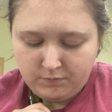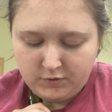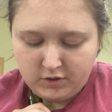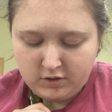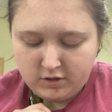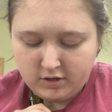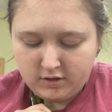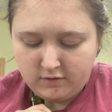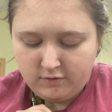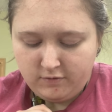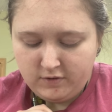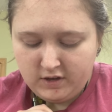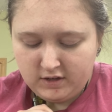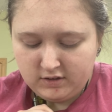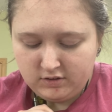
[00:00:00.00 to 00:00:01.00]
And you're gonna
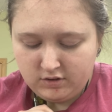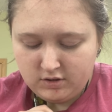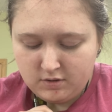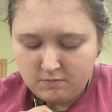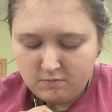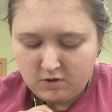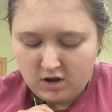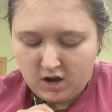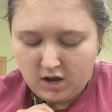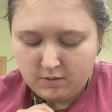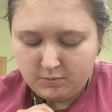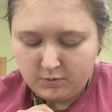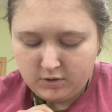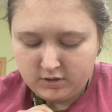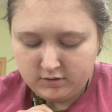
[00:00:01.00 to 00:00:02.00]
fix them
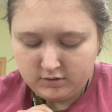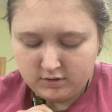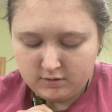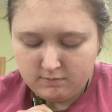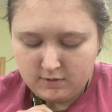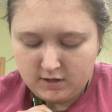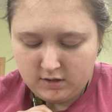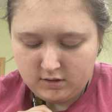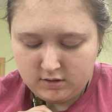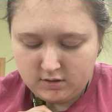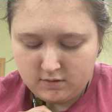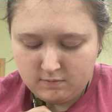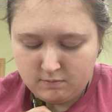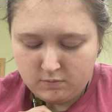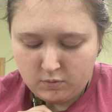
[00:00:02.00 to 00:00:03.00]
top ones and make
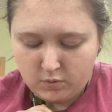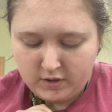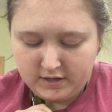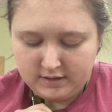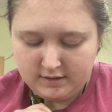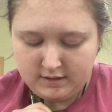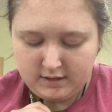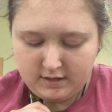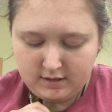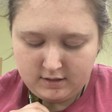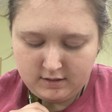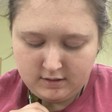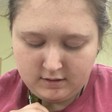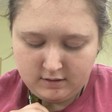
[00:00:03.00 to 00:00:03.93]
them pointy.